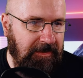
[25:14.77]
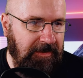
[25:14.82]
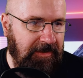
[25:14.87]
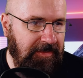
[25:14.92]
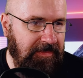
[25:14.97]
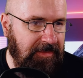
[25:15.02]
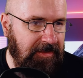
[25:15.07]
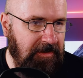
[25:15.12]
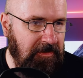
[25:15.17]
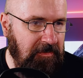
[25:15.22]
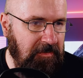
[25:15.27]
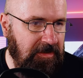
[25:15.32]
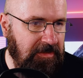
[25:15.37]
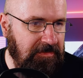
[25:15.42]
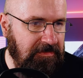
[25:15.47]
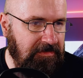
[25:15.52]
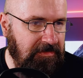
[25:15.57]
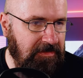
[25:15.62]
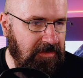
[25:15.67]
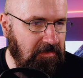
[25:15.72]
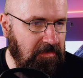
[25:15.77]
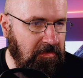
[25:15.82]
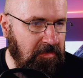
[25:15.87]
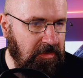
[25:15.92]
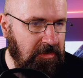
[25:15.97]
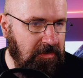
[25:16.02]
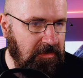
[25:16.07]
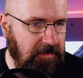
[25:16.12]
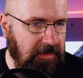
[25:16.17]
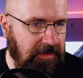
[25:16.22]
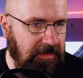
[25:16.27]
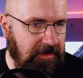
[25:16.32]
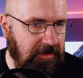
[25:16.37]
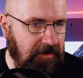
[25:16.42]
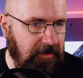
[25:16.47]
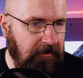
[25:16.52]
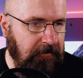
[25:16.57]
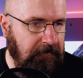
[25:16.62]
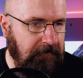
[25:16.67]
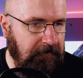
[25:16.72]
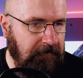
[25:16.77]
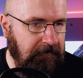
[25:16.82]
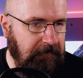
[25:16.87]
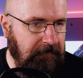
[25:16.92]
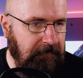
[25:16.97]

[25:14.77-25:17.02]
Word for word: and then we can see what we're doing there.